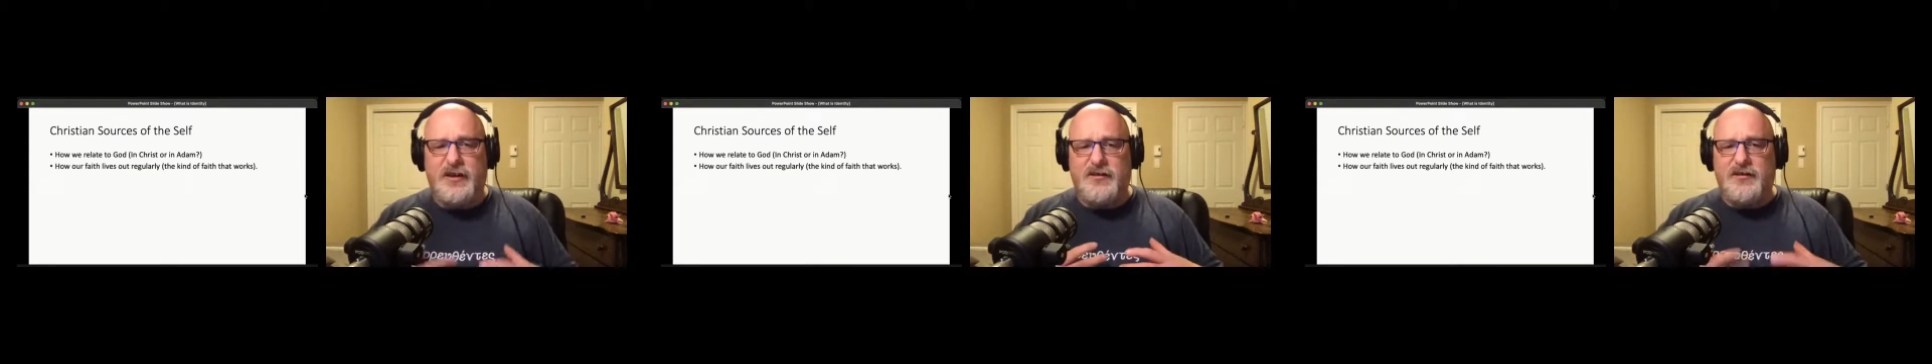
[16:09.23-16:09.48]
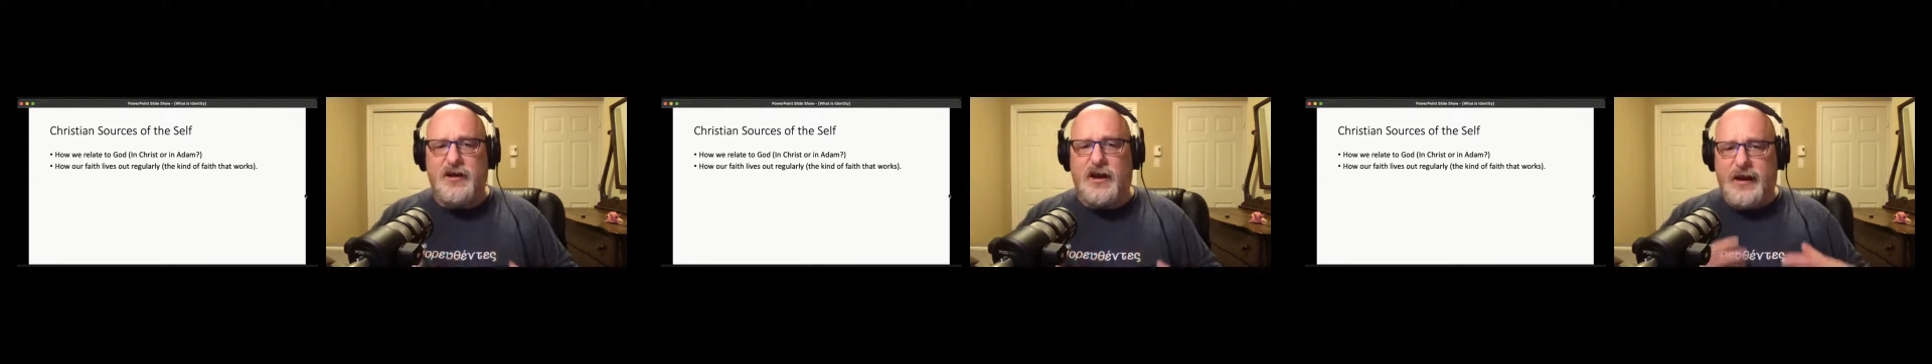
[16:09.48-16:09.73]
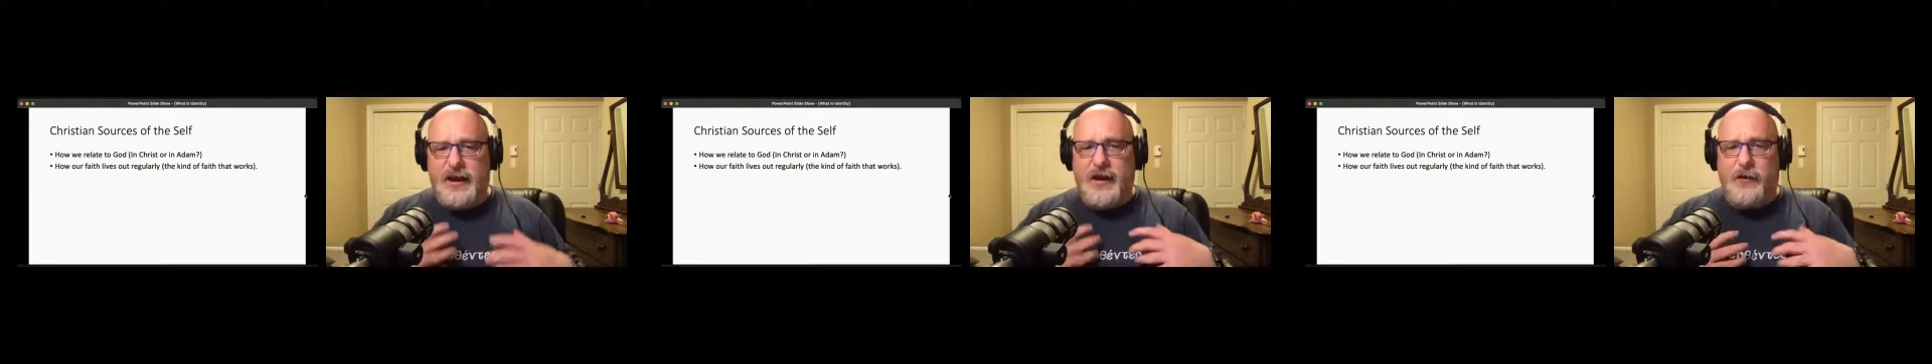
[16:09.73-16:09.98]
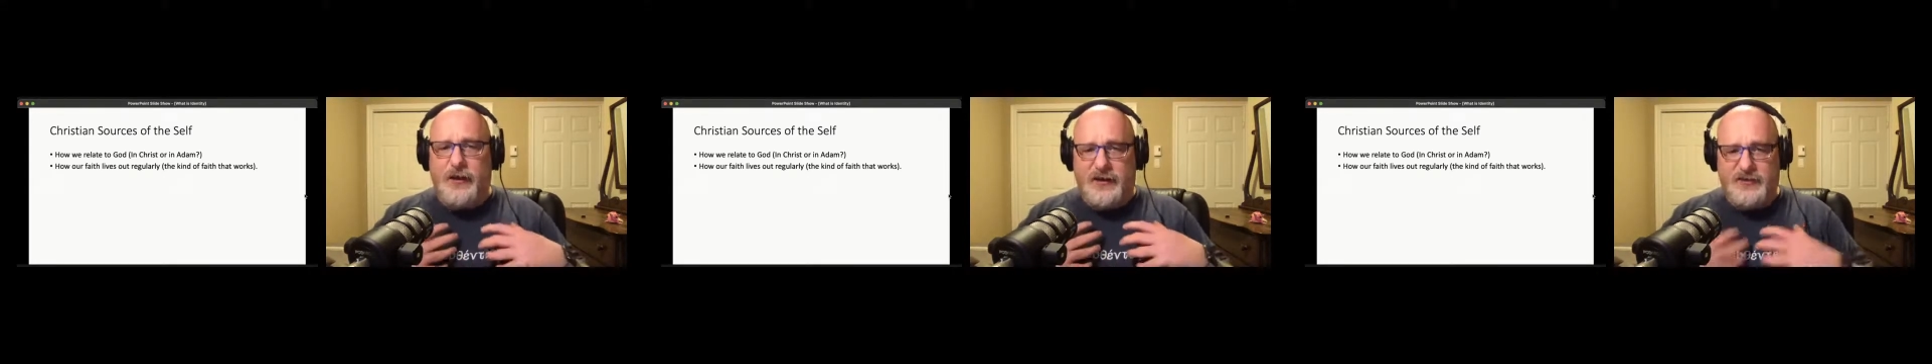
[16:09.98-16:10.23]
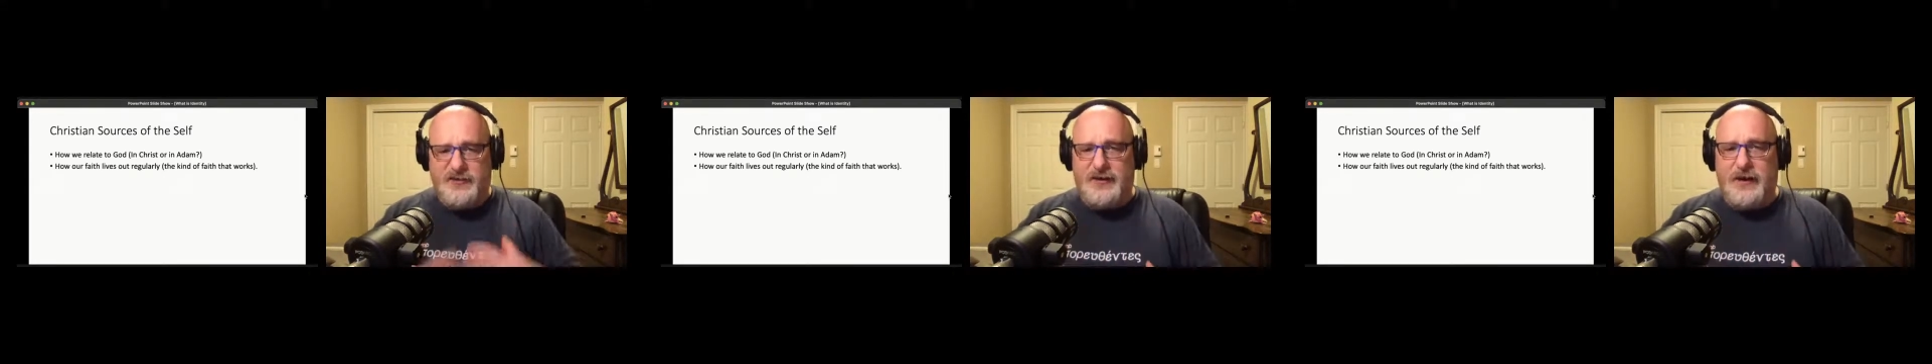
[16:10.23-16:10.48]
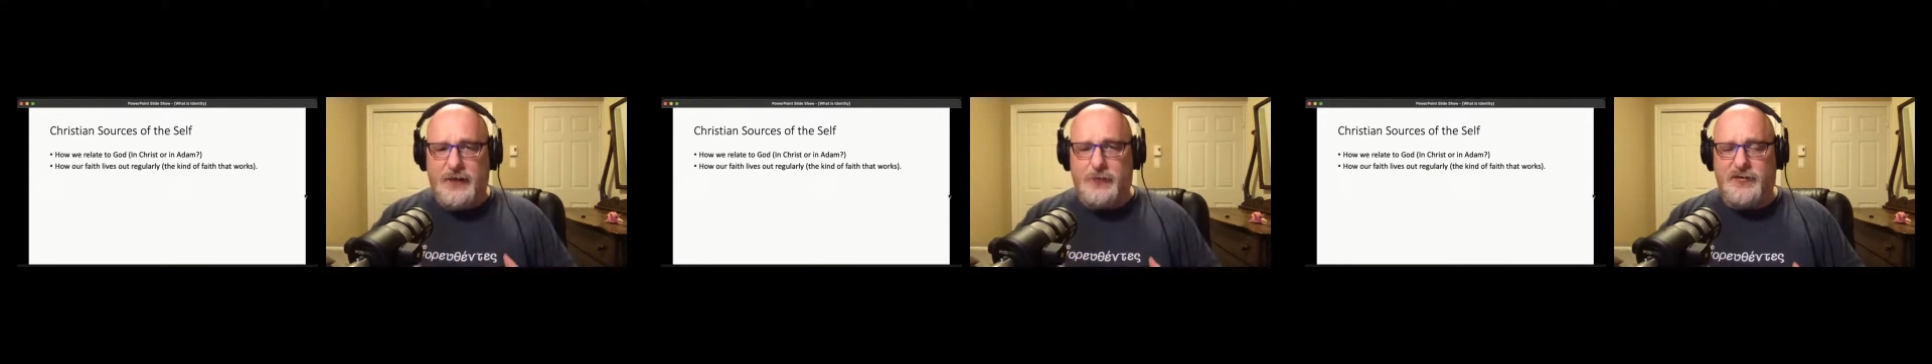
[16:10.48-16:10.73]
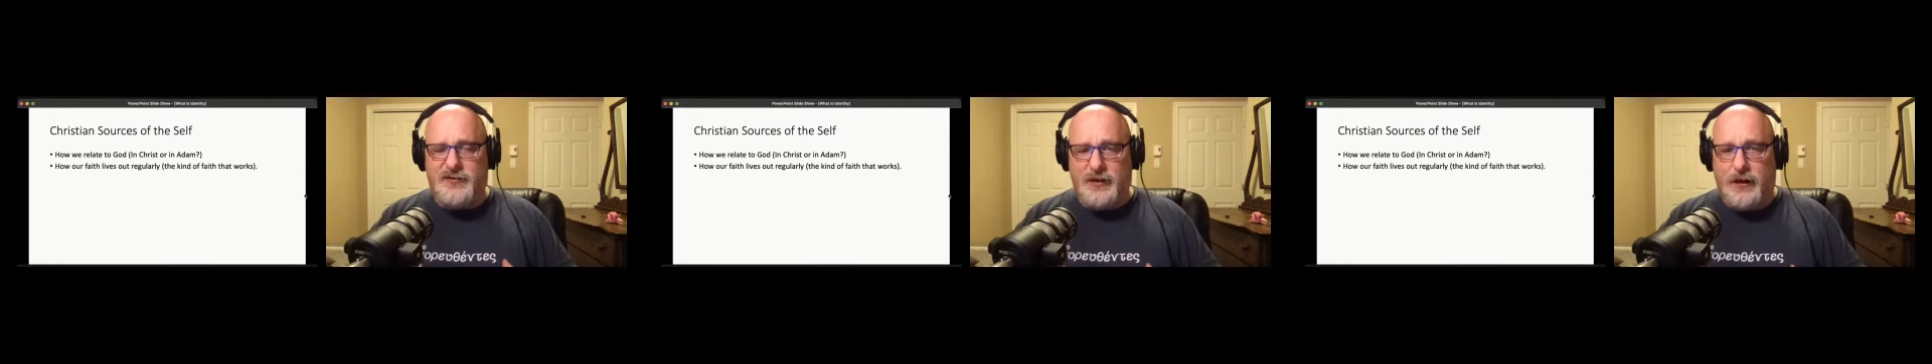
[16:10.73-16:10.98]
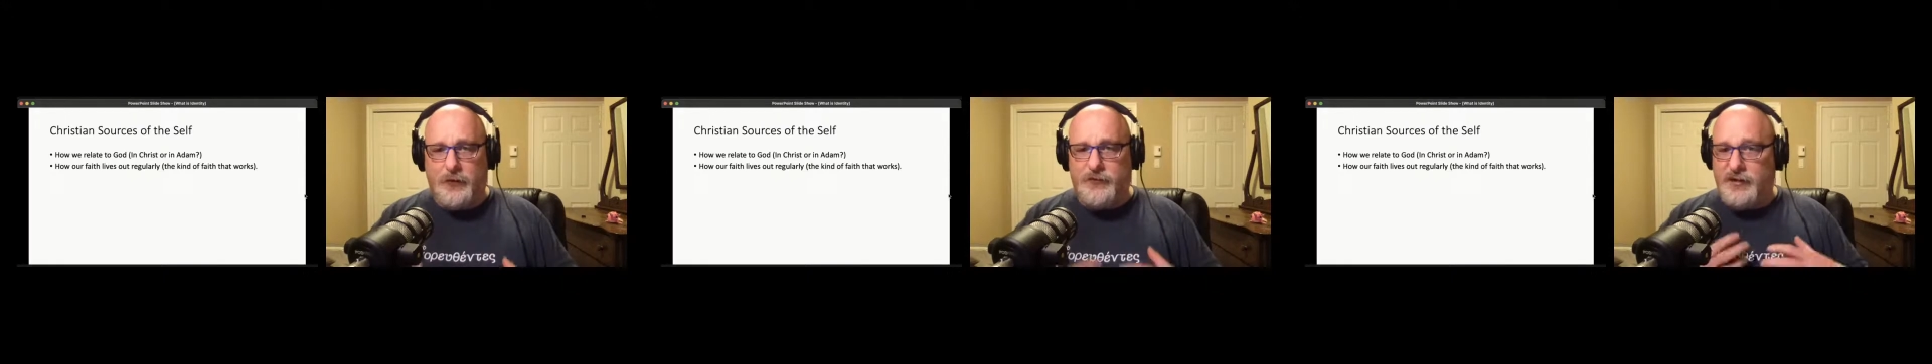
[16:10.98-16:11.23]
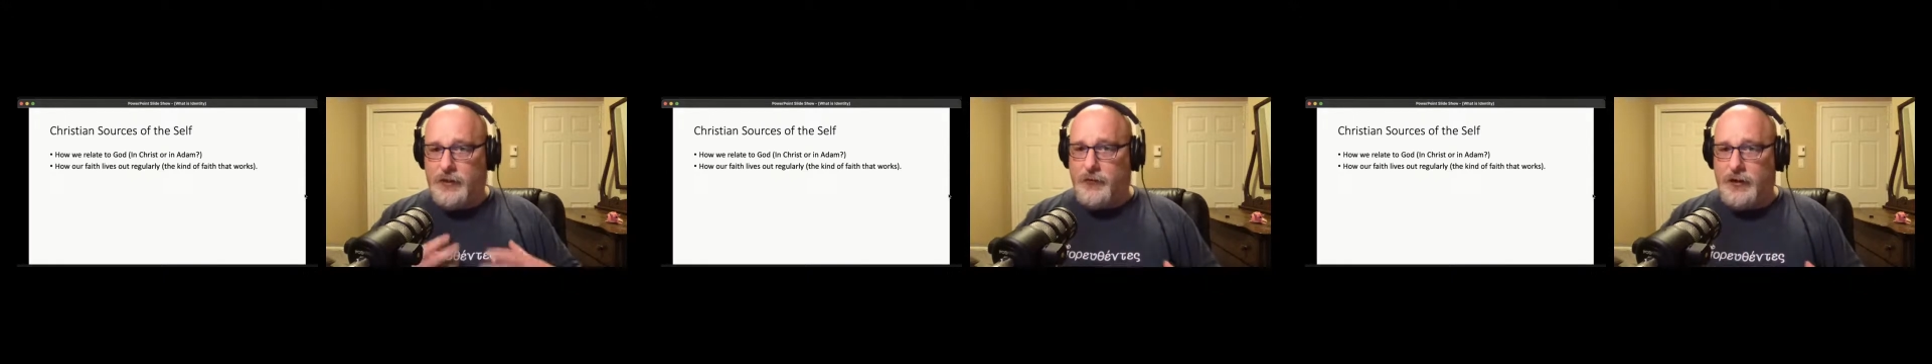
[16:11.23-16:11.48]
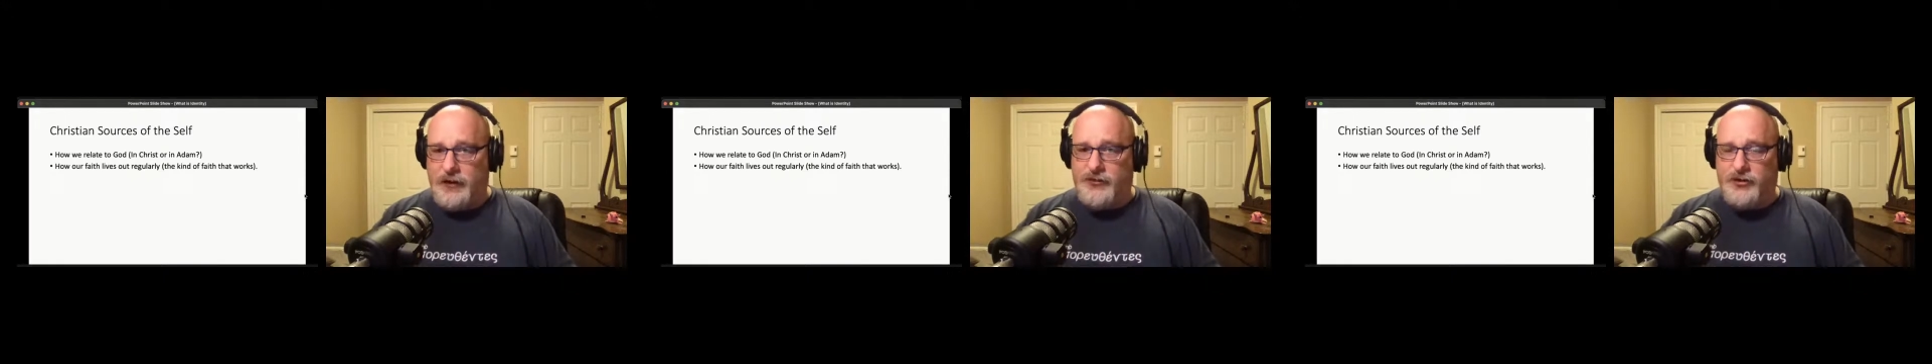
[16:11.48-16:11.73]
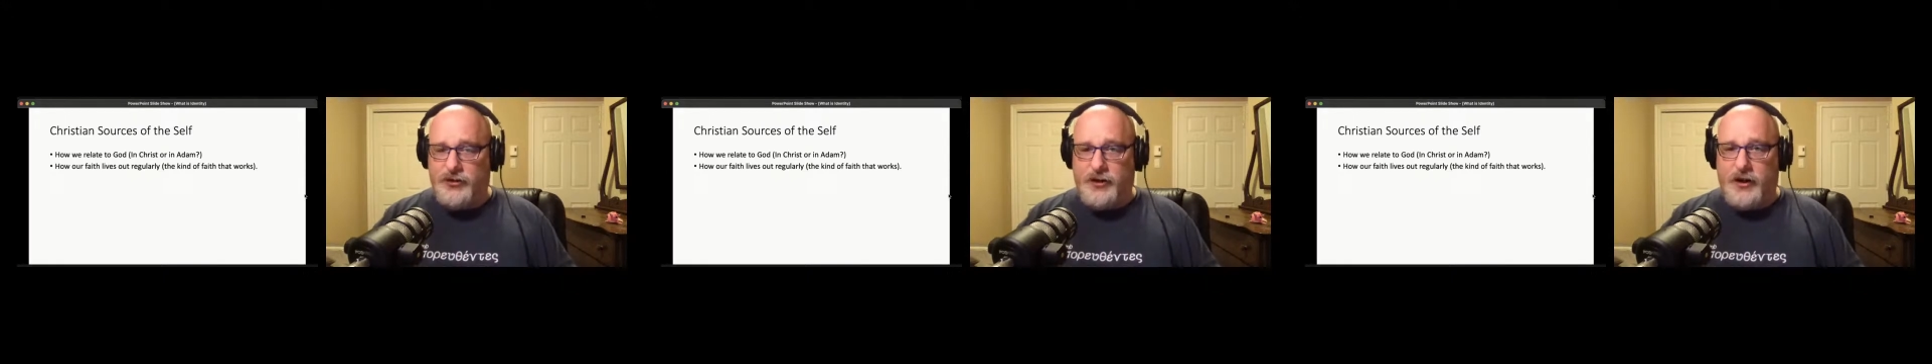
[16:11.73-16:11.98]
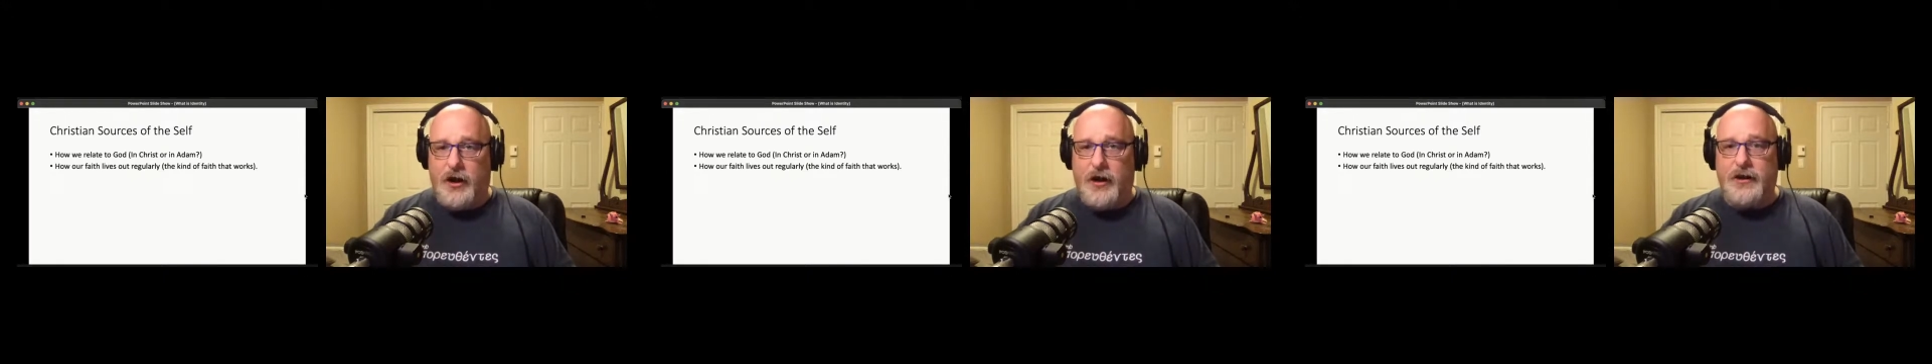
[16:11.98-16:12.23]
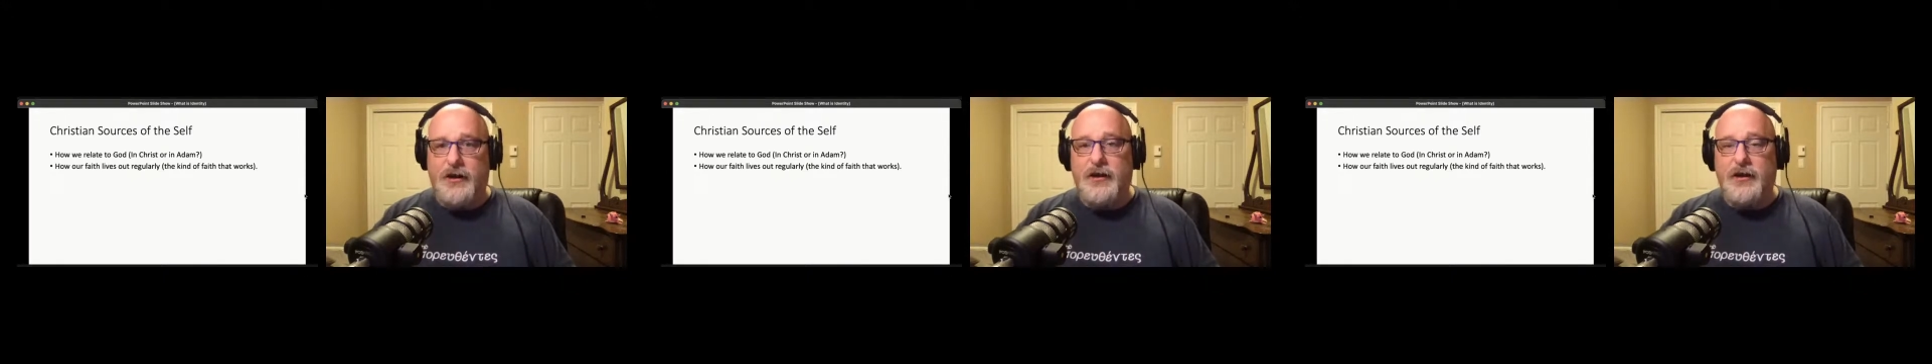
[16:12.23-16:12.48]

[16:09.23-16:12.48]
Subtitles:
It's not how they see themselves in relation to God.